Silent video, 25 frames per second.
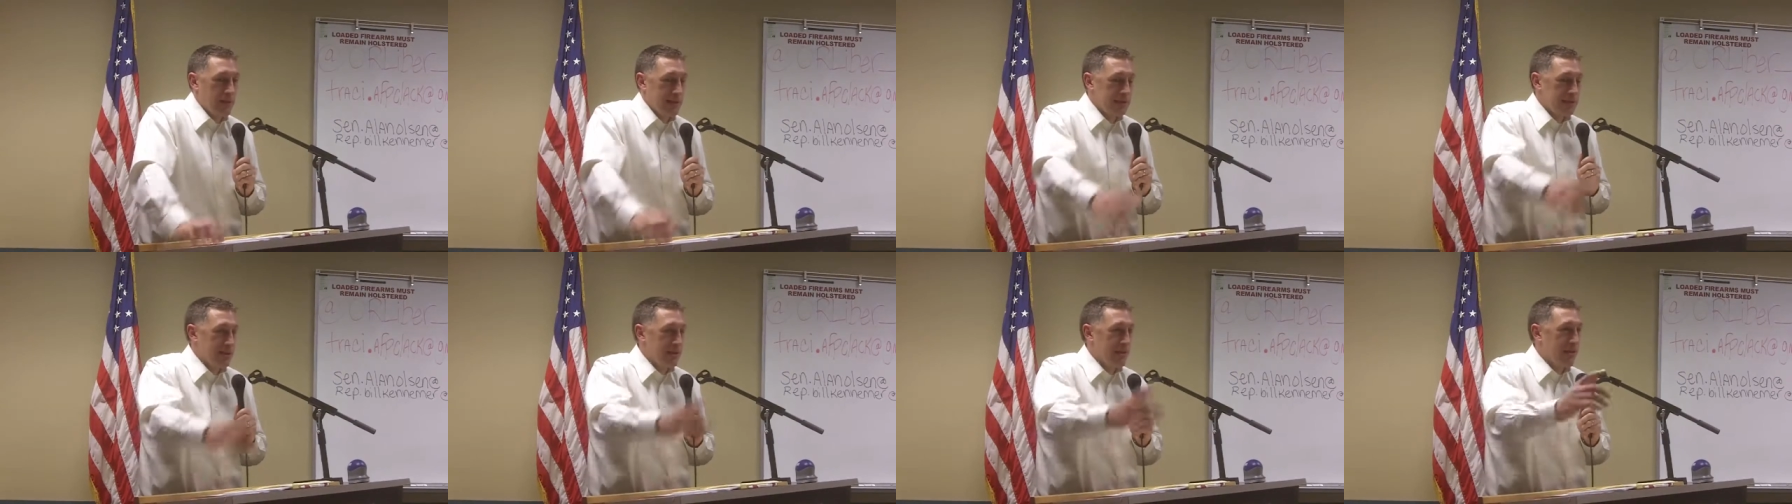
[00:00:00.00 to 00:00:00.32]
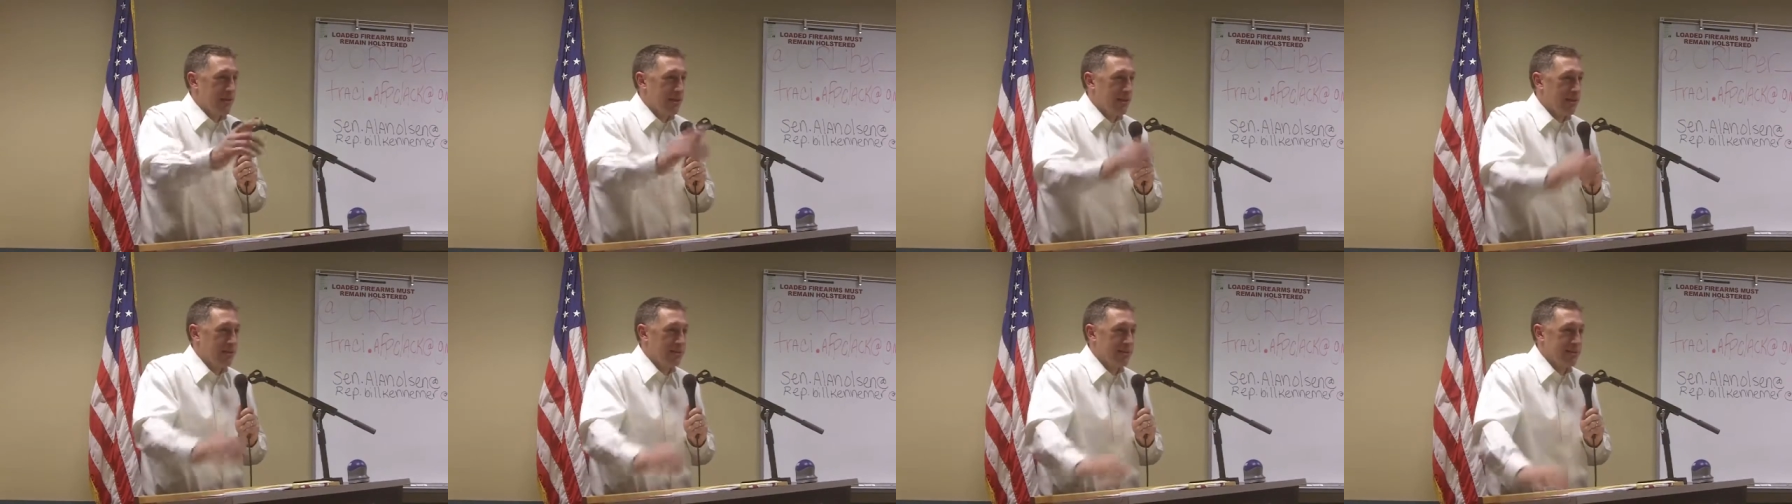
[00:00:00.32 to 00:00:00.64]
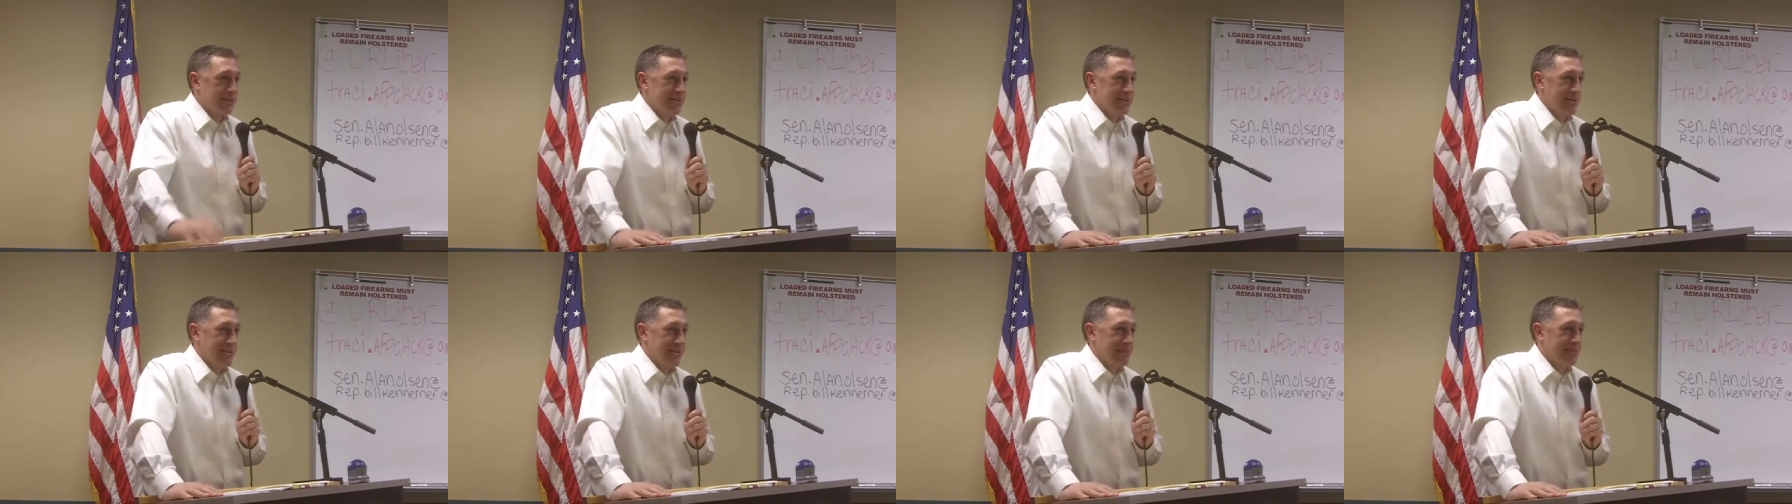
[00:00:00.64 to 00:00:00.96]
I say I got
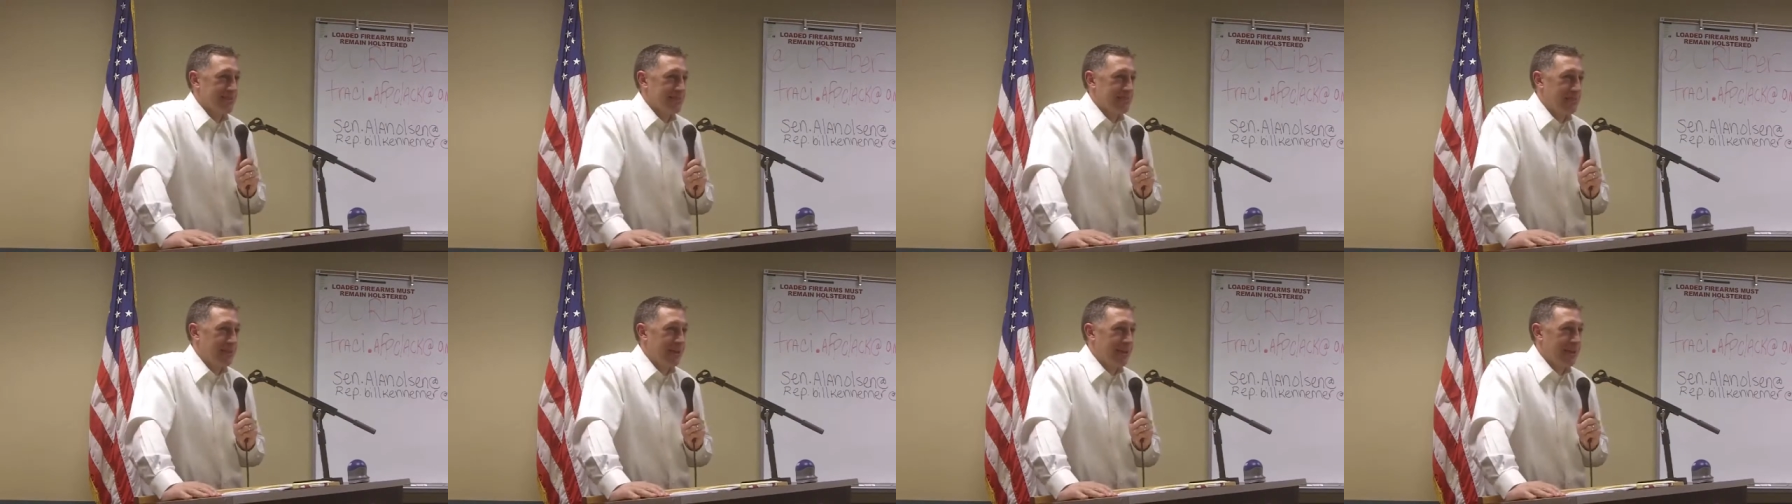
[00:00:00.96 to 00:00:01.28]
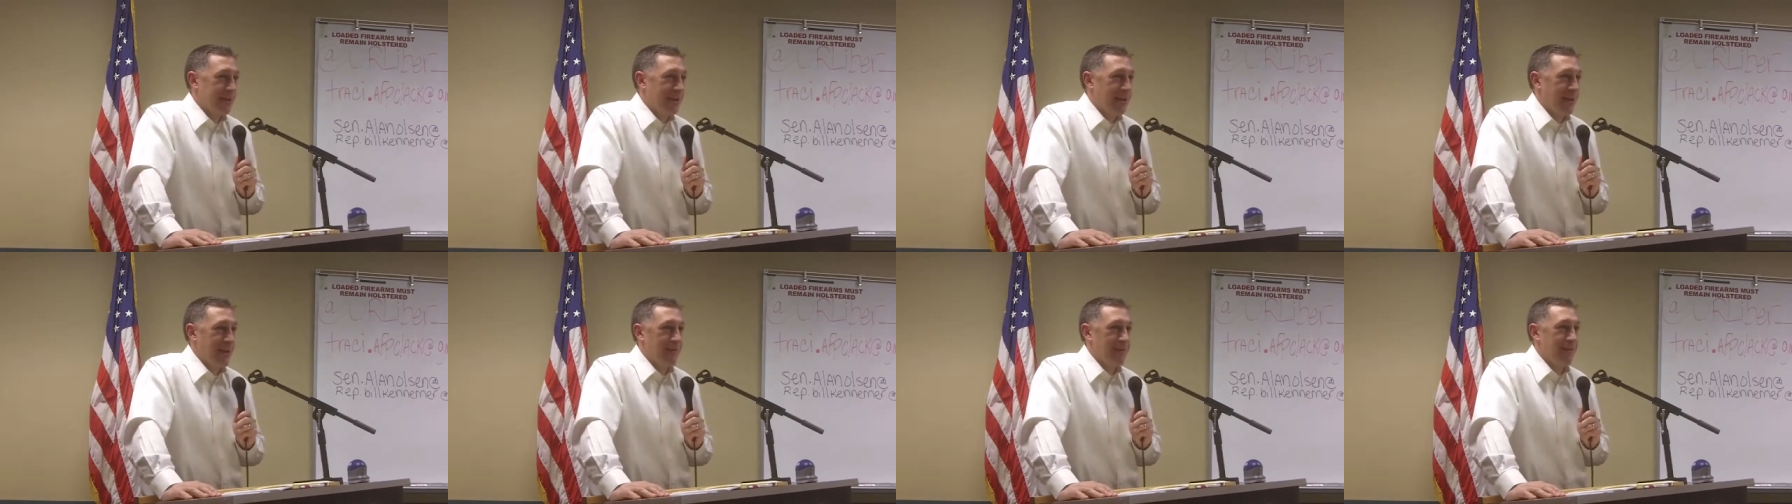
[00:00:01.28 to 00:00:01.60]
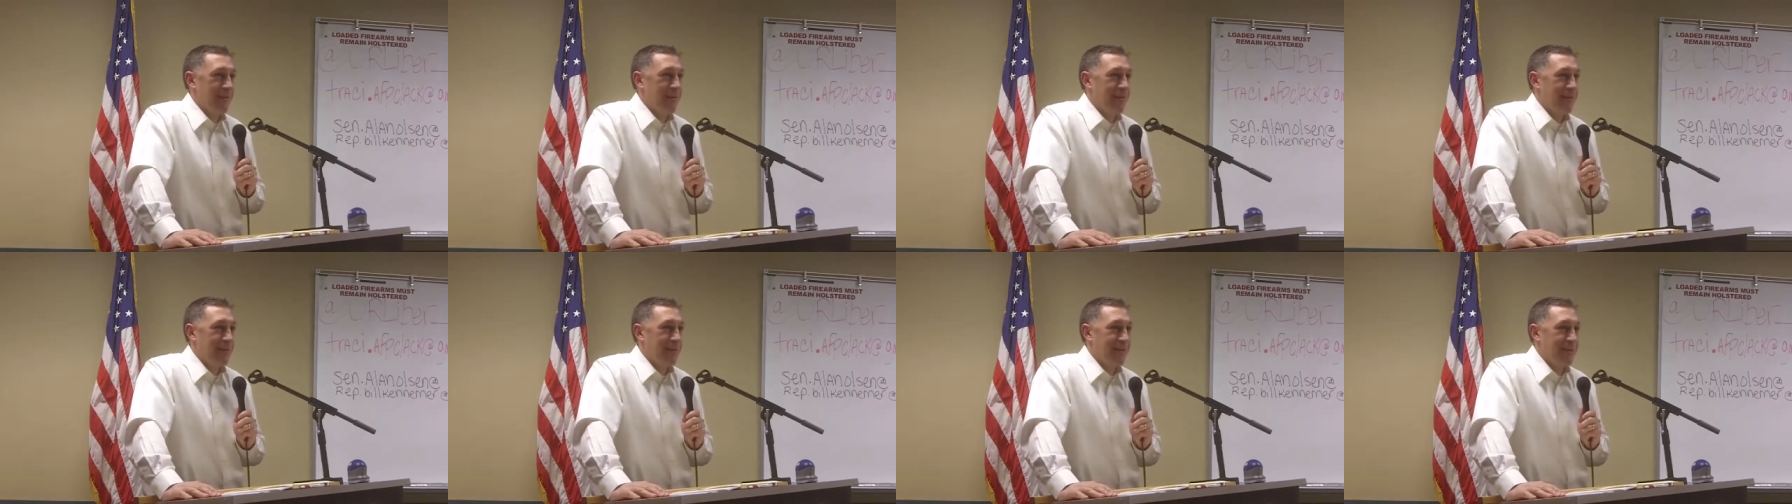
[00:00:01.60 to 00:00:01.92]
30 seconds, but
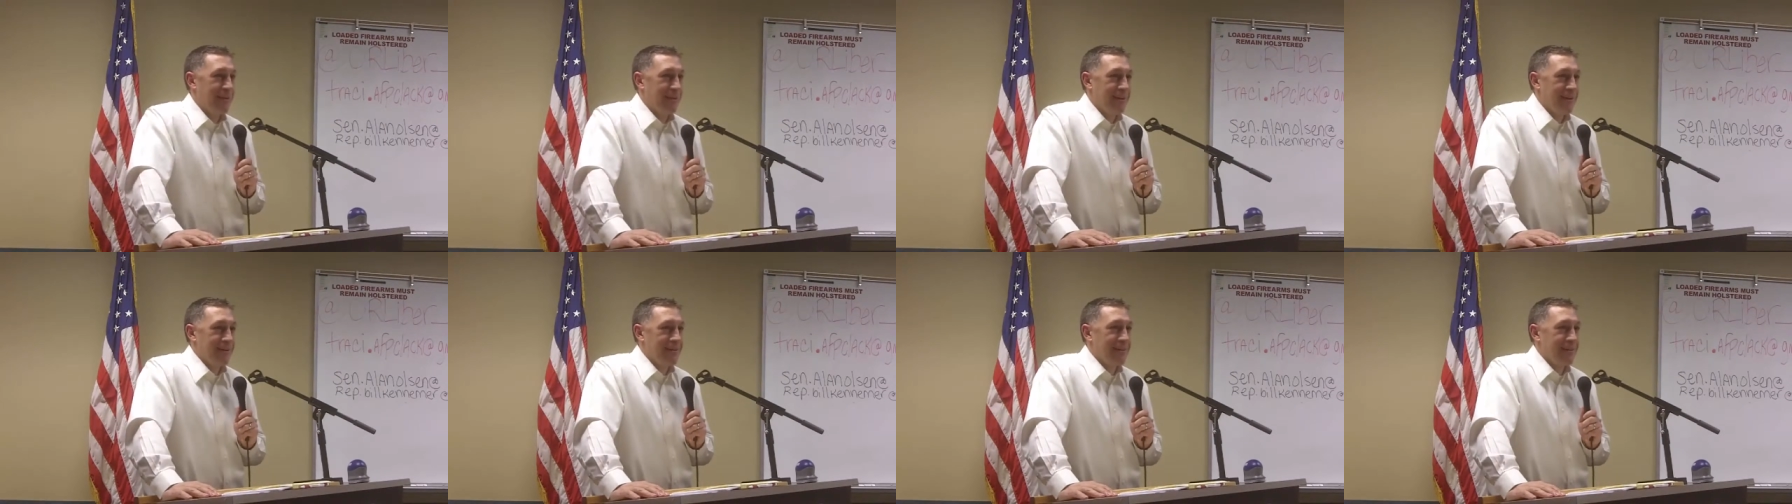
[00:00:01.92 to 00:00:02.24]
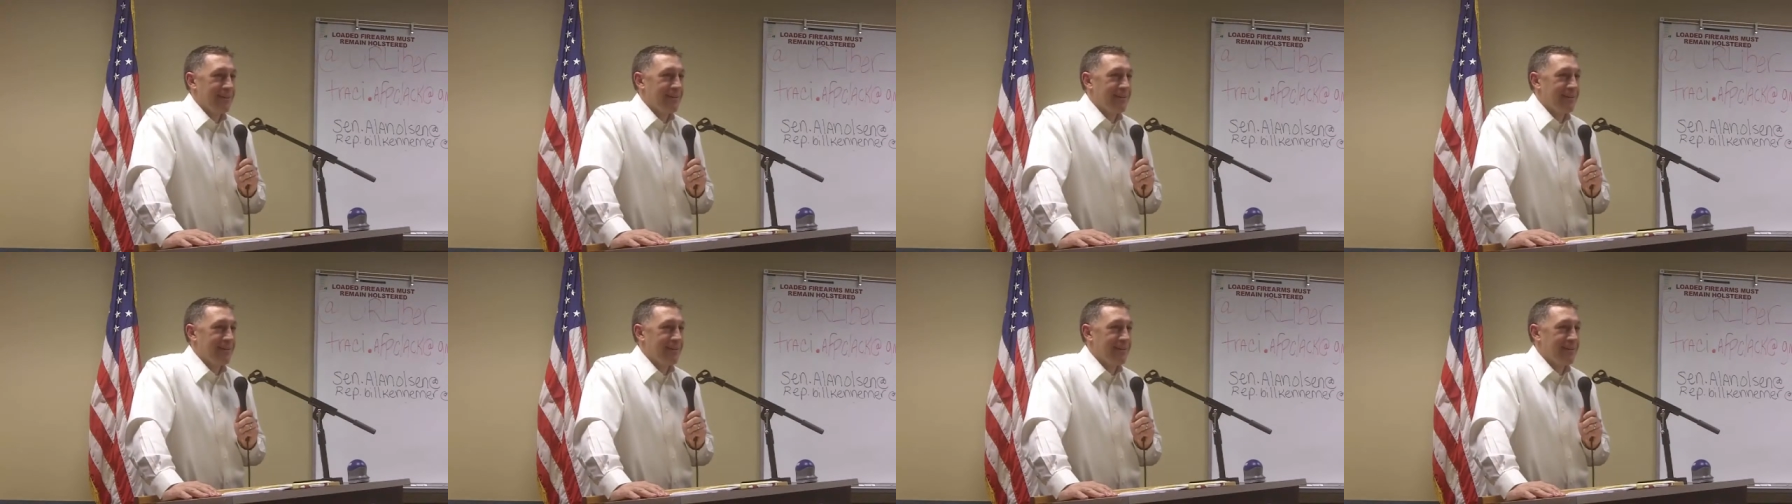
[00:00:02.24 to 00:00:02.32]
um,